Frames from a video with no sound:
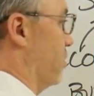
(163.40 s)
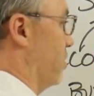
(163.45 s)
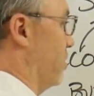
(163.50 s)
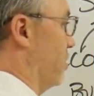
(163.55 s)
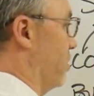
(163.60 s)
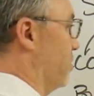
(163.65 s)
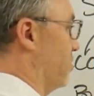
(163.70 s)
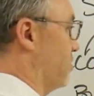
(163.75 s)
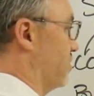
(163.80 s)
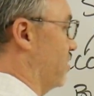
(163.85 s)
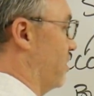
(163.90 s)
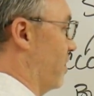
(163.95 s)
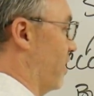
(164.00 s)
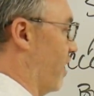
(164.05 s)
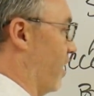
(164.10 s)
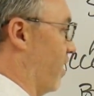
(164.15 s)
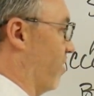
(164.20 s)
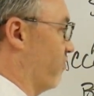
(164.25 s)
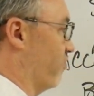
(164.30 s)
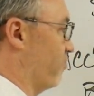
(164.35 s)

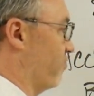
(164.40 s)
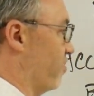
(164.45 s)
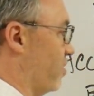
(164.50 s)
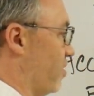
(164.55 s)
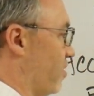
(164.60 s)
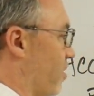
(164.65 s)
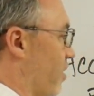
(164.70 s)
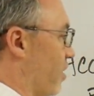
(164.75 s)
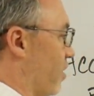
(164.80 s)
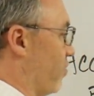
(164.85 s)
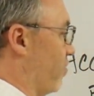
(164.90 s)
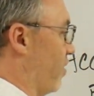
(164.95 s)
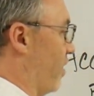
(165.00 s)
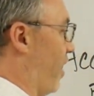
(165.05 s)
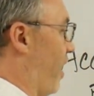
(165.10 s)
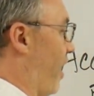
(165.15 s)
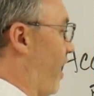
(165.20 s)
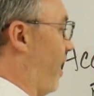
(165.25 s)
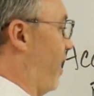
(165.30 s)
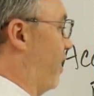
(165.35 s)
ETF that
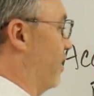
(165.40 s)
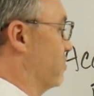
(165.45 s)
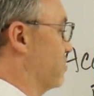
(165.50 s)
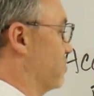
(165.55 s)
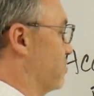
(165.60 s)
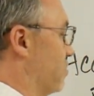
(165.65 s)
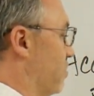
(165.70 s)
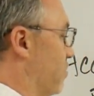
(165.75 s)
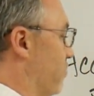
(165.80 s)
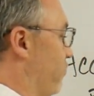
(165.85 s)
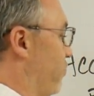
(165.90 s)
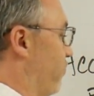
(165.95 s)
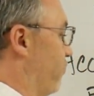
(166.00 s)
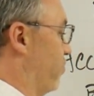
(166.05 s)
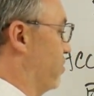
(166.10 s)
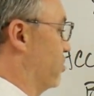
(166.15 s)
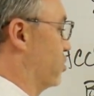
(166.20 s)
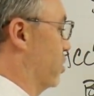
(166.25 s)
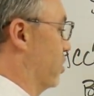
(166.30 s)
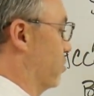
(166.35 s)
has
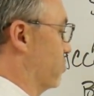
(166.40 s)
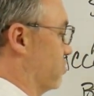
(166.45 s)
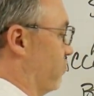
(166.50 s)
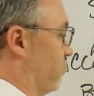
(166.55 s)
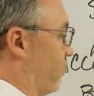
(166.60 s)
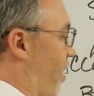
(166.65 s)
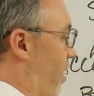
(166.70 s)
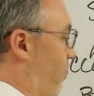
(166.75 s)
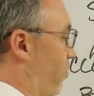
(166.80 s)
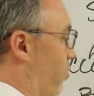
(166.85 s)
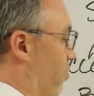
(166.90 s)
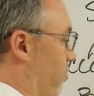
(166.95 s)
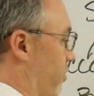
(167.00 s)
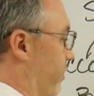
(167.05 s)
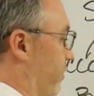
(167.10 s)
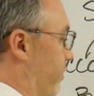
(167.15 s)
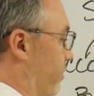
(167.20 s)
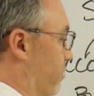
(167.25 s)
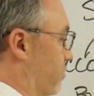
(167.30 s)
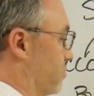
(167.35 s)
50 shares of Apple
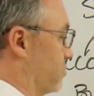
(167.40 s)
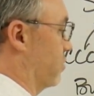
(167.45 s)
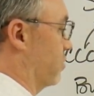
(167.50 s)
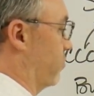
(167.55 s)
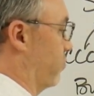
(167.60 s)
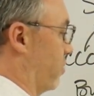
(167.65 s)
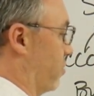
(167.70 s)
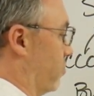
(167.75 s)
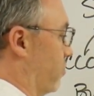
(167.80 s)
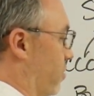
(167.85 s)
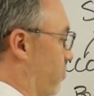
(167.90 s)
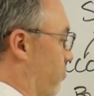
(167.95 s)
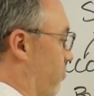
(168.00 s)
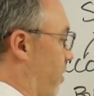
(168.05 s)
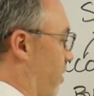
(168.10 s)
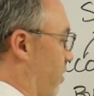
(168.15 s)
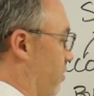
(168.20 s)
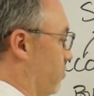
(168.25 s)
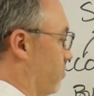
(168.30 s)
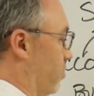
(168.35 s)
in it or something.
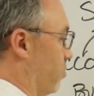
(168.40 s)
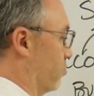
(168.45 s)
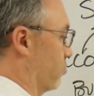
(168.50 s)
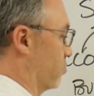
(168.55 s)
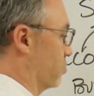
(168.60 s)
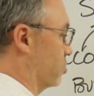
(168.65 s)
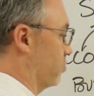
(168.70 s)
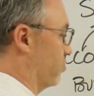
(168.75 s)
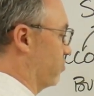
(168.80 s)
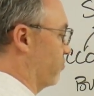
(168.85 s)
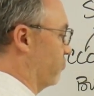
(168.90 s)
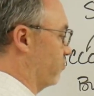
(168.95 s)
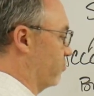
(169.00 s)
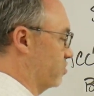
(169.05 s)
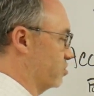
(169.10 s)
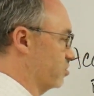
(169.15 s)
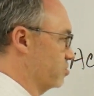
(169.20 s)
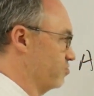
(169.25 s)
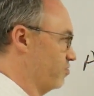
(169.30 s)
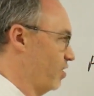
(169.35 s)
My ownership is 50
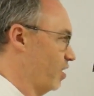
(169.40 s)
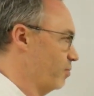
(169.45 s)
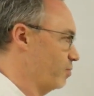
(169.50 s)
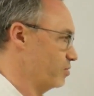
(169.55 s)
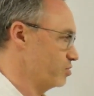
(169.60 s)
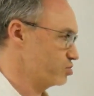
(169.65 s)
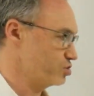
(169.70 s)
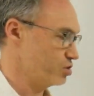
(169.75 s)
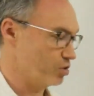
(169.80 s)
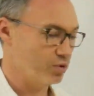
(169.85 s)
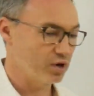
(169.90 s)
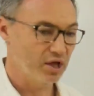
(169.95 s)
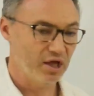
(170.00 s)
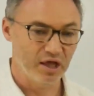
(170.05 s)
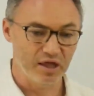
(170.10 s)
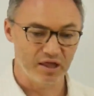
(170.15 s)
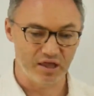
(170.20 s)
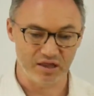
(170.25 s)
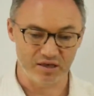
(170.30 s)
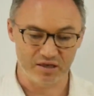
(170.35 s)
shares of Apple. So
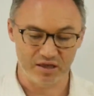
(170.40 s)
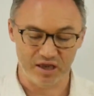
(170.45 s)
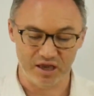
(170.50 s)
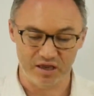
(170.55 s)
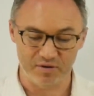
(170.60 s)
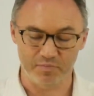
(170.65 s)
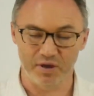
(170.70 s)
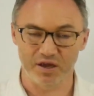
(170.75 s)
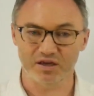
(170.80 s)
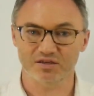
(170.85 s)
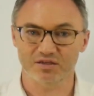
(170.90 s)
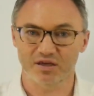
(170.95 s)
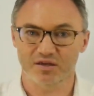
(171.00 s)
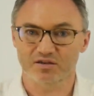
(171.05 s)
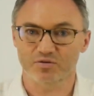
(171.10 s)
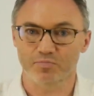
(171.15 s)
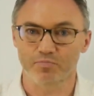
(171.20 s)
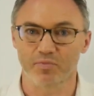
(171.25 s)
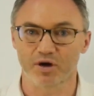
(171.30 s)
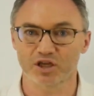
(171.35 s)
it makes
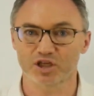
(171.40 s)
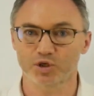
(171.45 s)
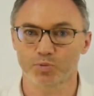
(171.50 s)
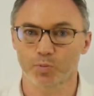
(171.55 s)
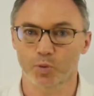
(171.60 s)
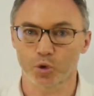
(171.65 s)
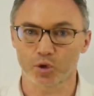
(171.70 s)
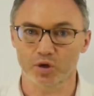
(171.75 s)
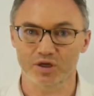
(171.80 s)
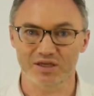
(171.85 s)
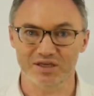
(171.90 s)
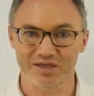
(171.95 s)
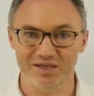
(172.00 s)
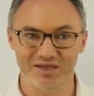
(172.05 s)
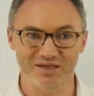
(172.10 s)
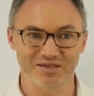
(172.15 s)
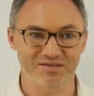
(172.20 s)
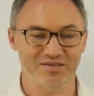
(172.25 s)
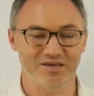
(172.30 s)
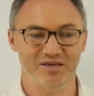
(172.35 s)
things much more
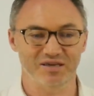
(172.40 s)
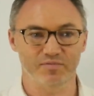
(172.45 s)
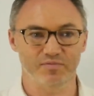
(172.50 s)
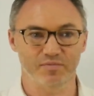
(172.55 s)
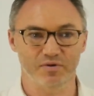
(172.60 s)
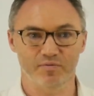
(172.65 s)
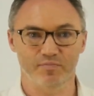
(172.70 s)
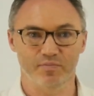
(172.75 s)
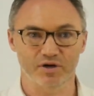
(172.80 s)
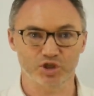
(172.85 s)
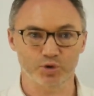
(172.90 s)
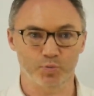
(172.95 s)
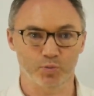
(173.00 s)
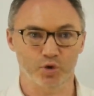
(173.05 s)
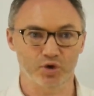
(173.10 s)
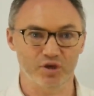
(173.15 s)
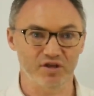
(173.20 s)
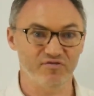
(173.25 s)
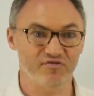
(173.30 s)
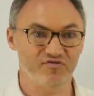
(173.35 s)
easy, much
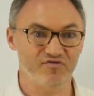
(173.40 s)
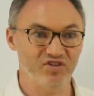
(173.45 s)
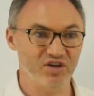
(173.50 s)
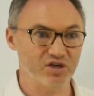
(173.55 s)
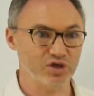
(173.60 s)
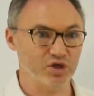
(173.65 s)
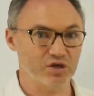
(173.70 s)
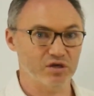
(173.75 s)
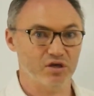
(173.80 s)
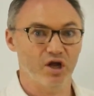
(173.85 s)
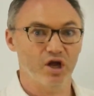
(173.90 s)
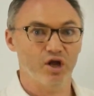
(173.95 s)
more efficient,